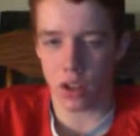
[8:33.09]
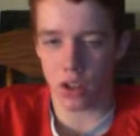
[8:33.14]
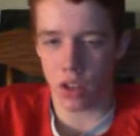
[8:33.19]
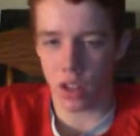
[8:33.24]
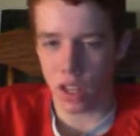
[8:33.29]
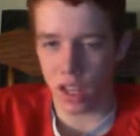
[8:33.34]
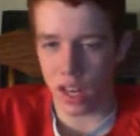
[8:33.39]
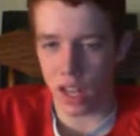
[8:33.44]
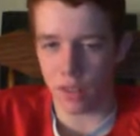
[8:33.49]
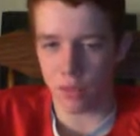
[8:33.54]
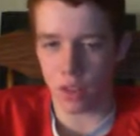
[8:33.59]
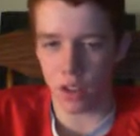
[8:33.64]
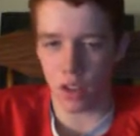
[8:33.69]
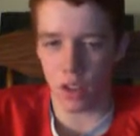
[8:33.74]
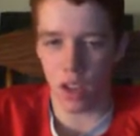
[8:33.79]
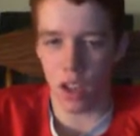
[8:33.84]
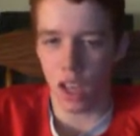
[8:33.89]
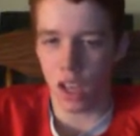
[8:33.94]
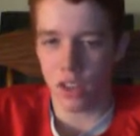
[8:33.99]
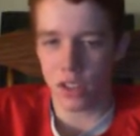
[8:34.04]
so they'd have
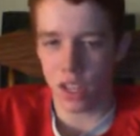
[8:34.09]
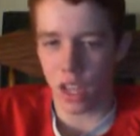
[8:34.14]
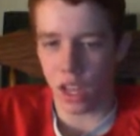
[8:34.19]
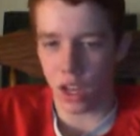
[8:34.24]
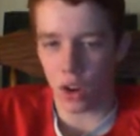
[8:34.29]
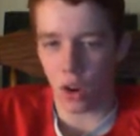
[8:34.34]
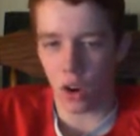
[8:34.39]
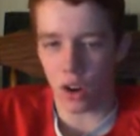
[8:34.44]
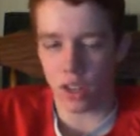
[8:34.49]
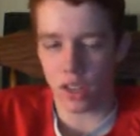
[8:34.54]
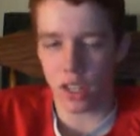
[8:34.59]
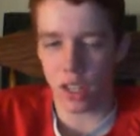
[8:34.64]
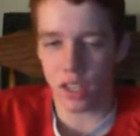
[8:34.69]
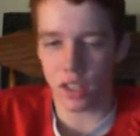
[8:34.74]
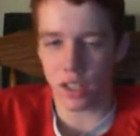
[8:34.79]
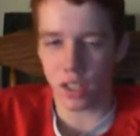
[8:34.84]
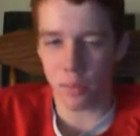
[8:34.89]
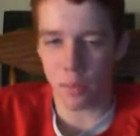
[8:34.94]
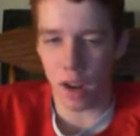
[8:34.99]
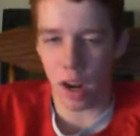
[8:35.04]
to take on a
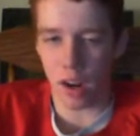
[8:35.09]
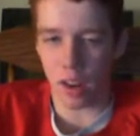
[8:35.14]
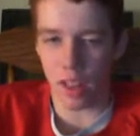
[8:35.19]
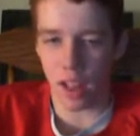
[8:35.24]
decent amount